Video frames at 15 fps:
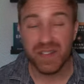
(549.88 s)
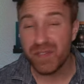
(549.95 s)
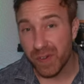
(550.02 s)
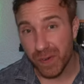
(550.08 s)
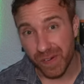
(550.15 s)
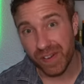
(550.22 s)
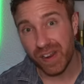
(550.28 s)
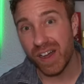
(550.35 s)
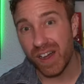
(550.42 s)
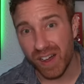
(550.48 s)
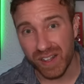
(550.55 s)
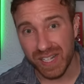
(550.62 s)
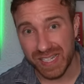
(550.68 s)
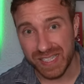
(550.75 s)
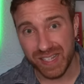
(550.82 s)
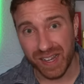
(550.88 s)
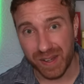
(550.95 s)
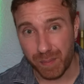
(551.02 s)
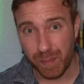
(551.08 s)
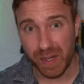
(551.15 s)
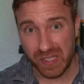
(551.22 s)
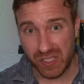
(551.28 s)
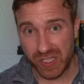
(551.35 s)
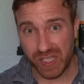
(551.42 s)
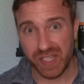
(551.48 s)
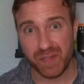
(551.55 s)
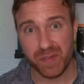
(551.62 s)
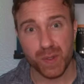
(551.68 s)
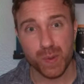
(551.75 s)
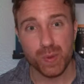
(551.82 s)
if you're not on a tight budget,
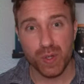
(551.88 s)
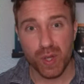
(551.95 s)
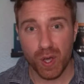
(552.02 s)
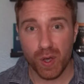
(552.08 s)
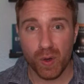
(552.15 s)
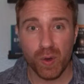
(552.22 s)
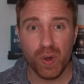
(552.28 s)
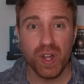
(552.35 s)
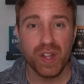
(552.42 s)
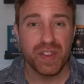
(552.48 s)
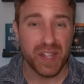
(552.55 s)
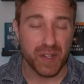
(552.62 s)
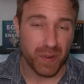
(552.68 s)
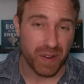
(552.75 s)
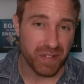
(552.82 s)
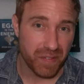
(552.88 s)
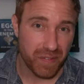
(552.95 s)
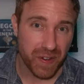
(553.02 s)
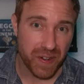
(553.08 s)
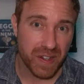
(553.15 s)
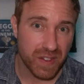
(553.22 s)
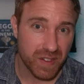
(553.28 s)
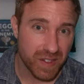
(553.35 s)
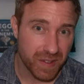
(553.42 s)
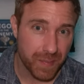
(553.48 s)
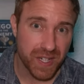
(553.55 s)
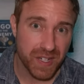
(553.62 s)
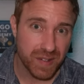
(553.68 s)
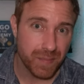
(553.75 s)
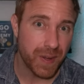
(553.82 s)
if you know that you have a very
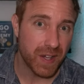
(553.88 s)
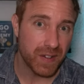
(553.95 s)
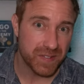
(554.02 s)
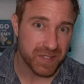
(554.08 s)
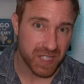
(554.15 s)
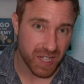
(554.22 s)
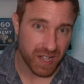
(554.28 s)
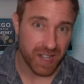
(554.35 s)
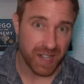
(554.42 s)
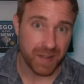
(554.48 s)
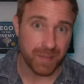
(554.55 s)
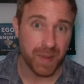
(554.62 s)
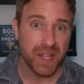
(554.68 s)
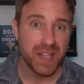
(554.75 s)
limited amount of time